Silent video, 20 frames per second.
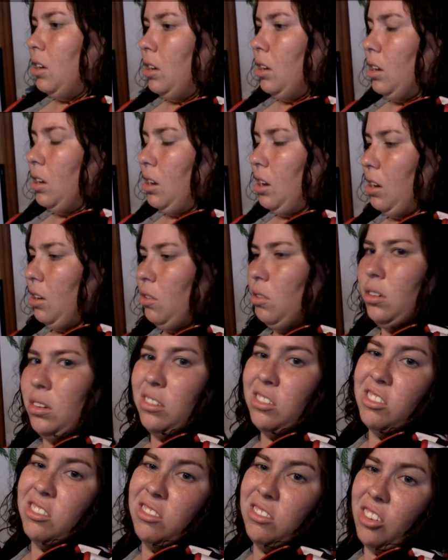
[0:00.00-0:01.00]
you know,
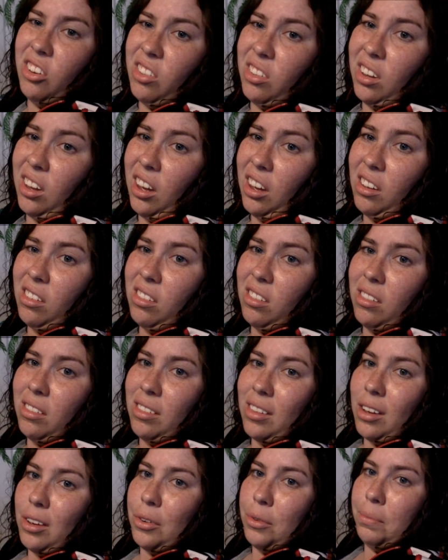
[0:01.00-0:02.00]
just in case,
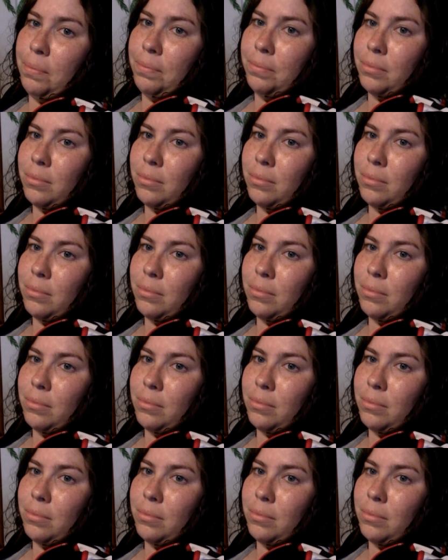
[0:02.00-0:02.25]
so.